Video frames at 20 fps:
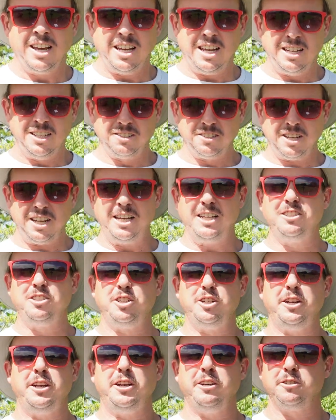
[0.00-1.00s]
is
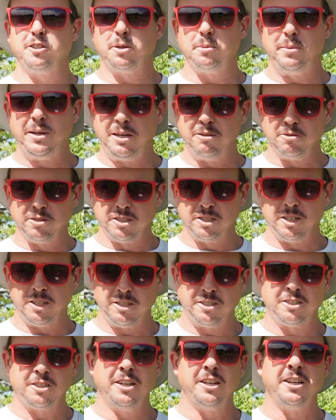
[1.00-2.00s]
engineered to be
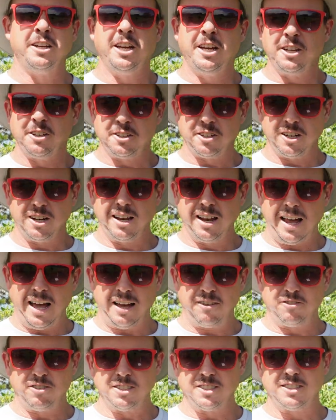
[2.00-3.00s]
resistant to
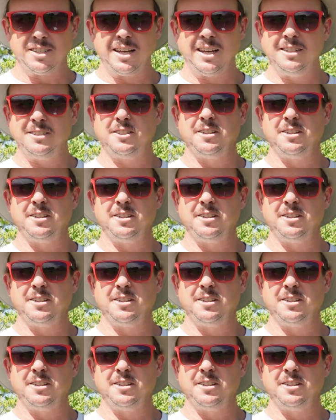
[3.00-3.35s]
glyphosate.